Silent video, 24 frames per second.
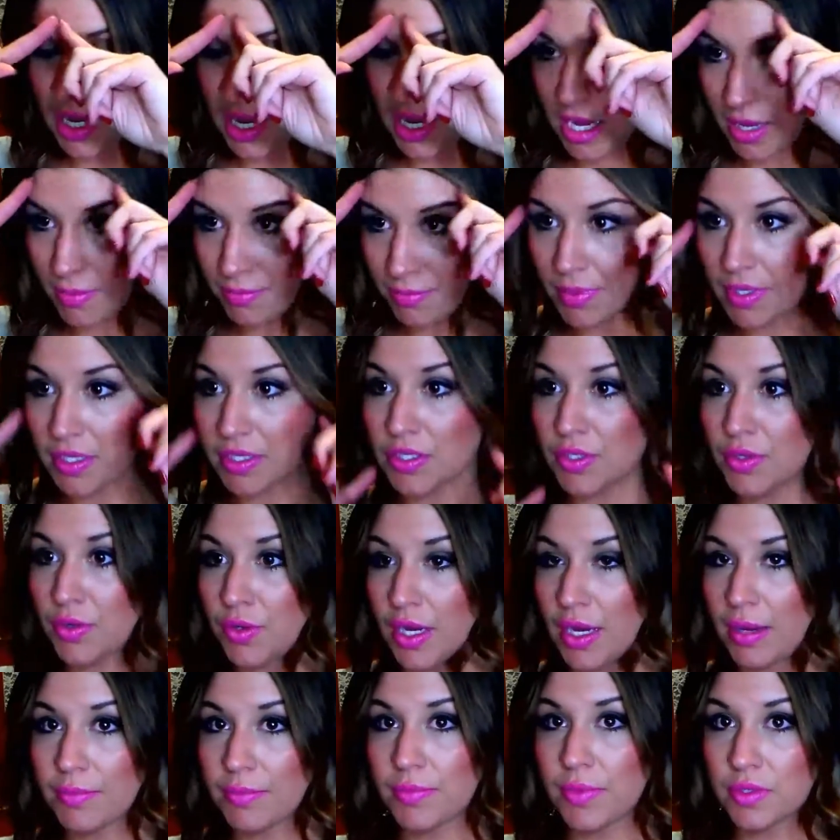the top and you
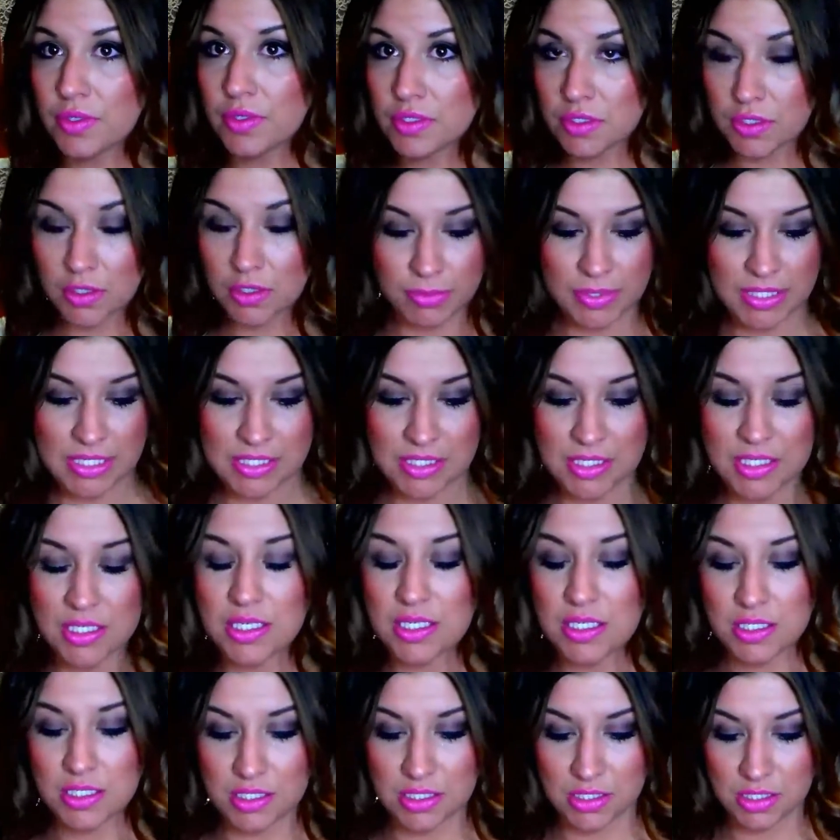grab those little
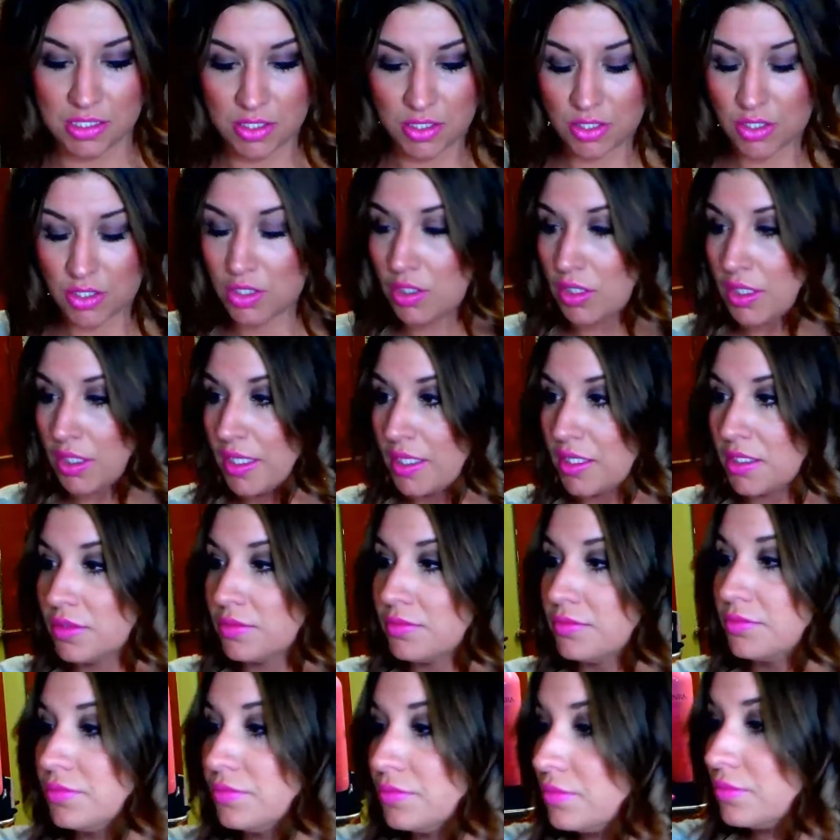pieces and curl it
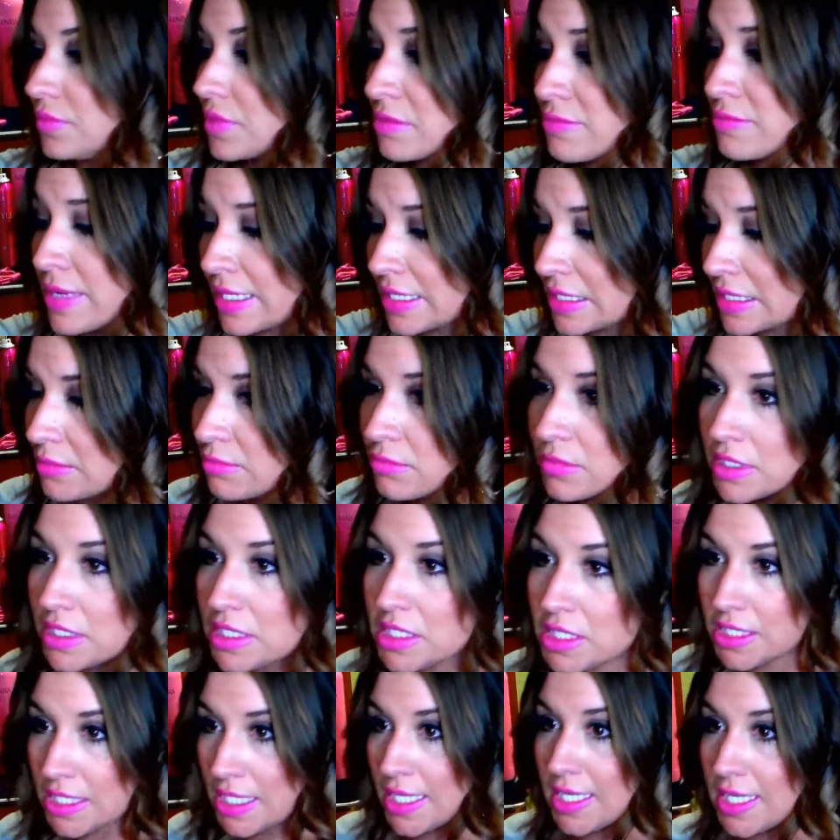to make some
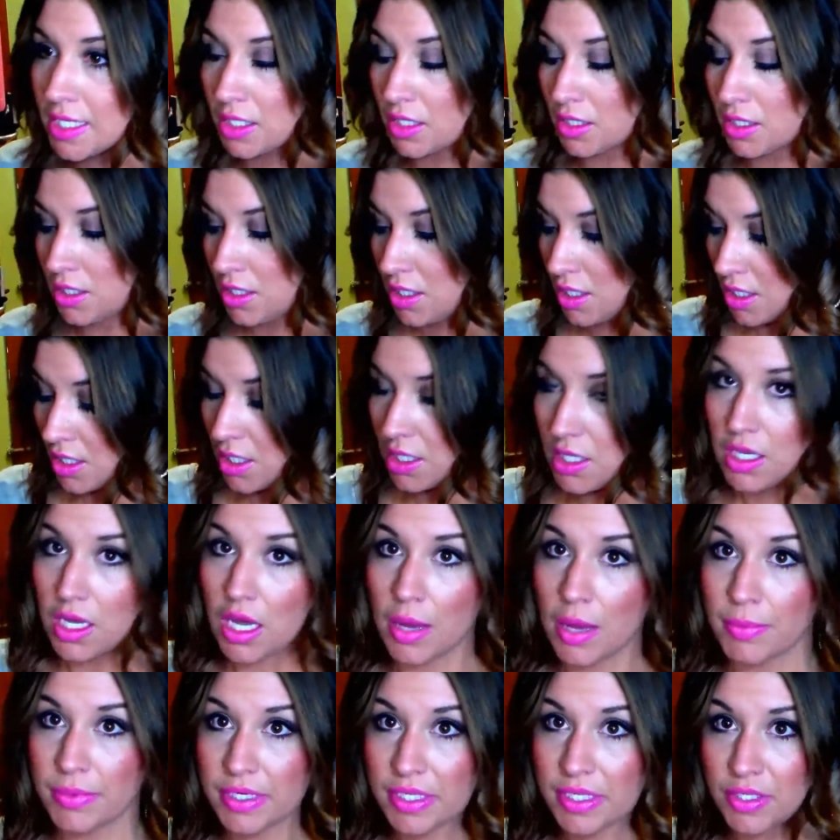detail,
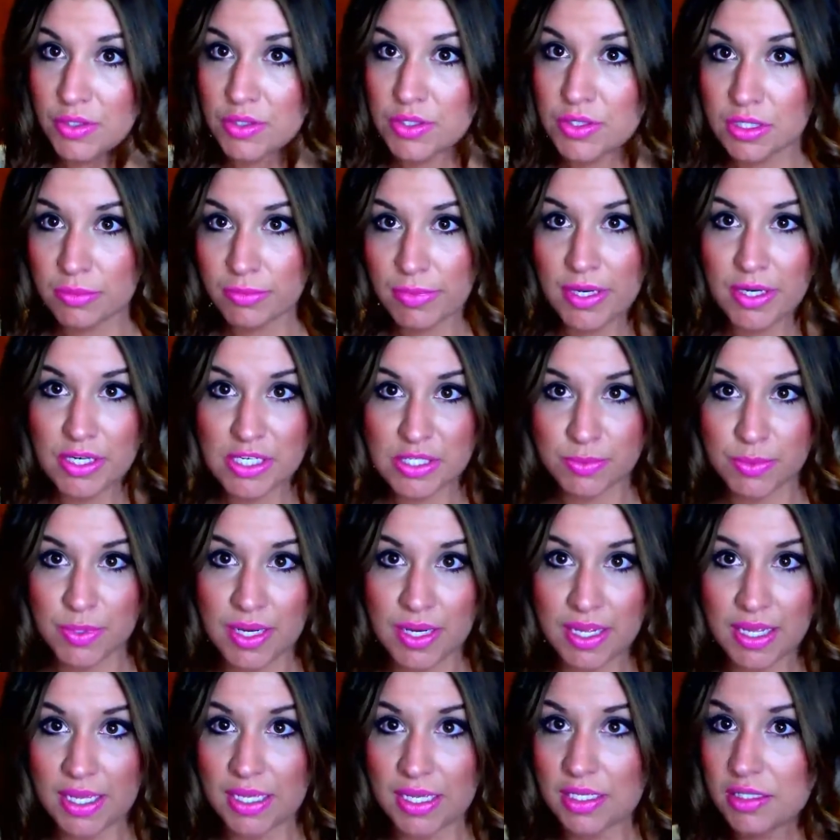I'm going to use some
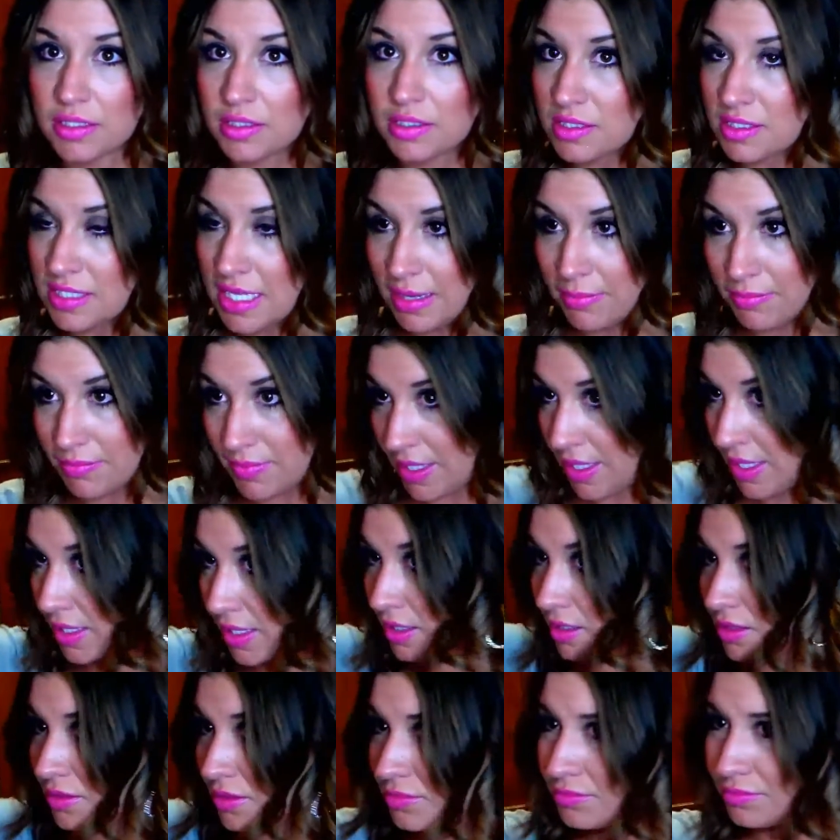hairspray again, same
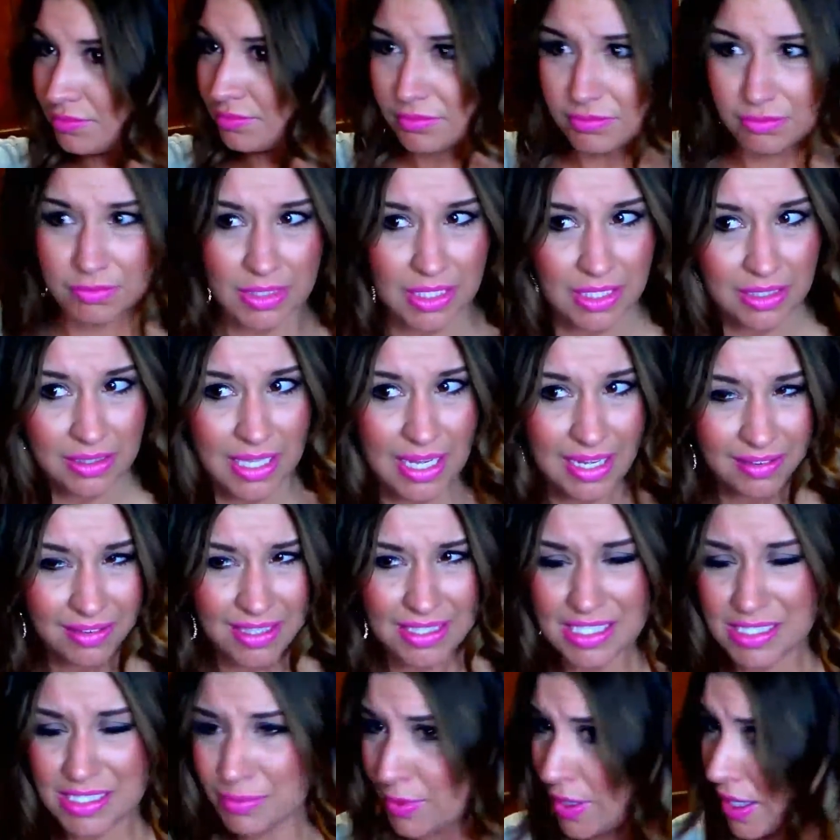thing. I'm going to
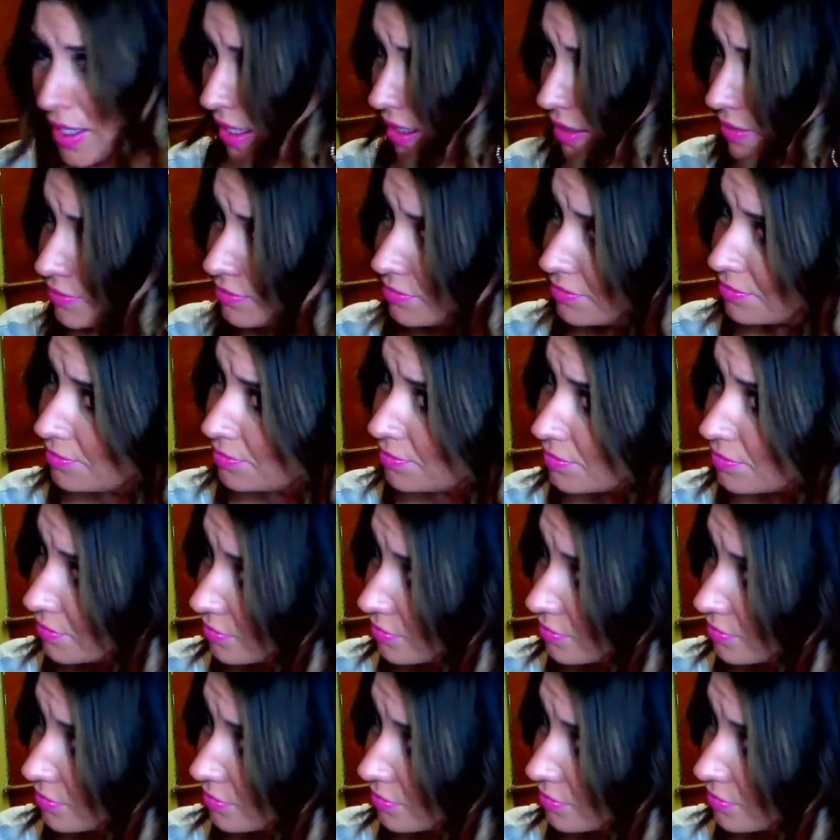lightly spray.